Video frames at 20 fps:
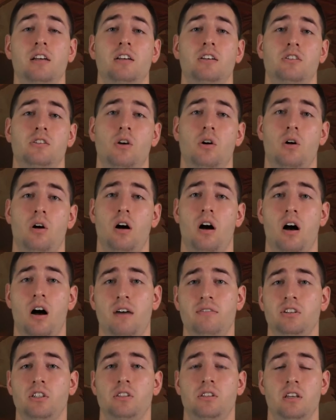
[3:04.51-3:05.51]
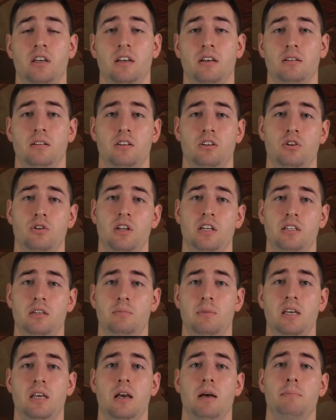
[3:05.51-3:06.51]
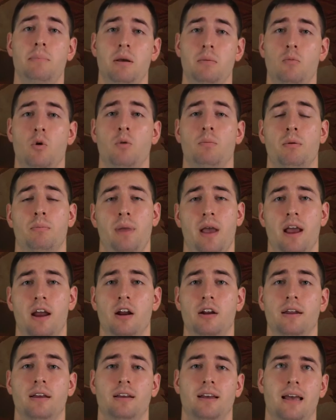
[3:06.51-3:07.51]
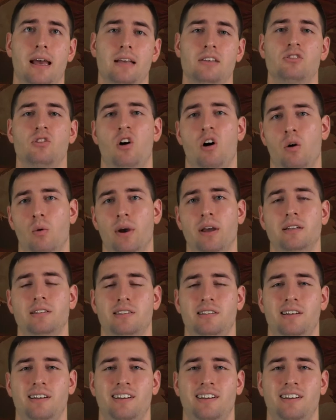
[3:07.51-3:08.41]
So obviously uh, you need to be a bit more prepared as always.